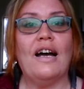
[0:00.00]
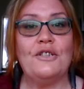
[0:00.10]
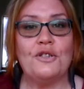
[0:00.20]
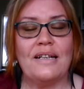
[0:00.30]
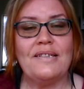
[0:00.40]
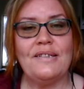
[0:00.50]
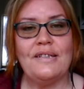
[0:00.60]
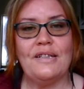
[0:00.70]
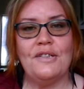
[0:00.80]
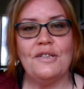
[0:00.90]
I
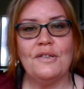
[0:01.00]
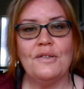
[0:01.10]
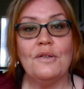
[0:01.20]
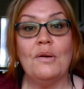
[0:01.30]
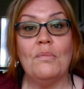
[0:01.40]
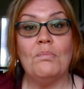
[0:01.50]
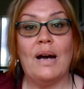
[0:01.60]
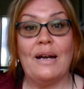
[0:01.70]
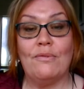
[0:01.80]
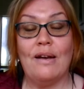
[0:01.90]
trusted
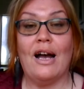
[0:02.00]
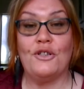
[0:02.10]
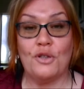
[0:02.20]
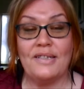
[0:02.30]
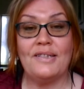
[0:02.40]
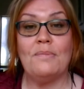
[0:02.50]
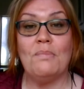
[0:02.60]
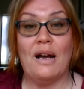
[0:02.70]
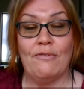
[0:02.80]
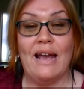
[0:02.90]
my
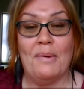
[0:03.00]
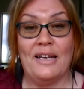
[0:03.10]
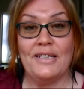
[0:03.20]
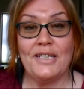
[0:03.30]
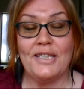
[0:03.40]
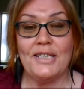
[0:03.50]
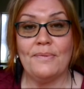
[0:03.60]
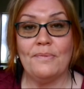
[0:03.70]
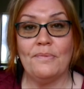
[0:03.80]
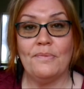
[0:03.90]
rabbit.
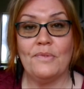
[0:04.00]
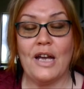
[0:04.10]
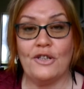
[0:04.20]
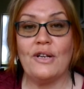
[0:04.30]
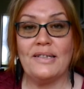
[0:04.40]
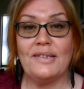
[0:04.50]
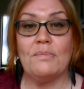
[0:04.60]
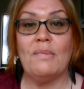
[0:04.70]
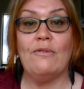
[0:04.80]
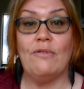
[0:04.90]
I
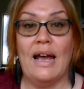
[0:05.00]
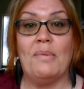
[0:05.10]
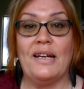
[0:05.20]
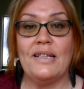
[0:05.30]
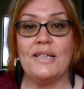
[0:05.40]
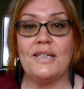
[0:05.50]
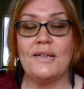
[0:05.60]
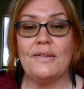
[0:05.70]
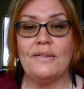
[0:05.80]
trusted my rabbit.